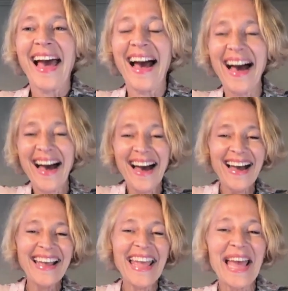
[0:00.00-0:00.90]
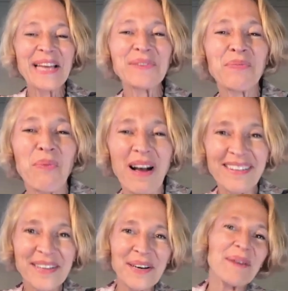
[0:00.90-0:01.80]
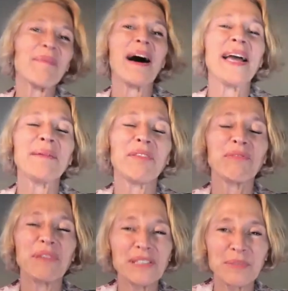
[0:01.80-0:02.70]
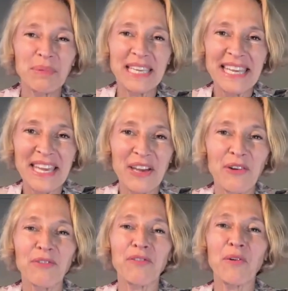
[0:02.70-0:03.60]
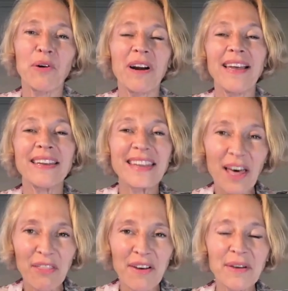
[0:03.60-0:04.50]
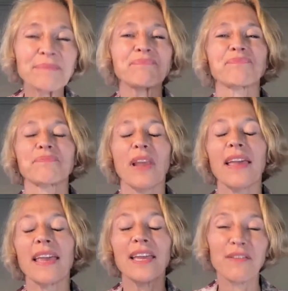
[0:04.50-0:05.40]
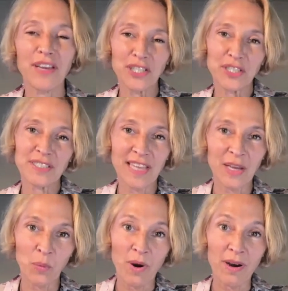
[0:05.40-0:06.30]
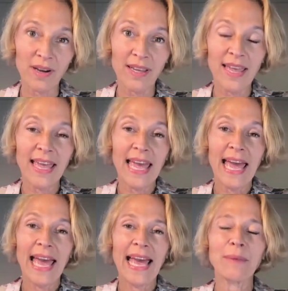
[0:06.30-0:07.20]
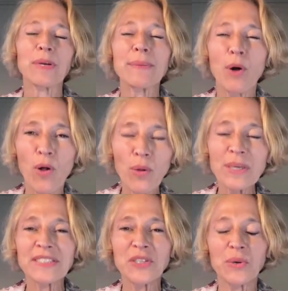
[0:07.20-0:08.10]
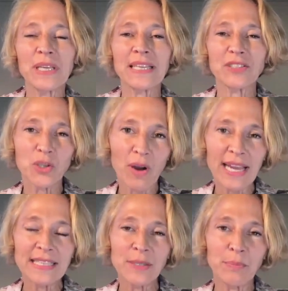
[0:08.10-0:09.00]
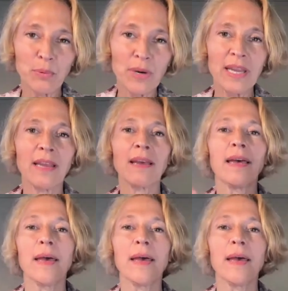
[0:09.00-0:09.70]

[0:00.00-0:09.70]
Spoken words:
Hi and welcome. I am thrilled to be here for another Innovations at Work. And what I'm always doing is trying to bring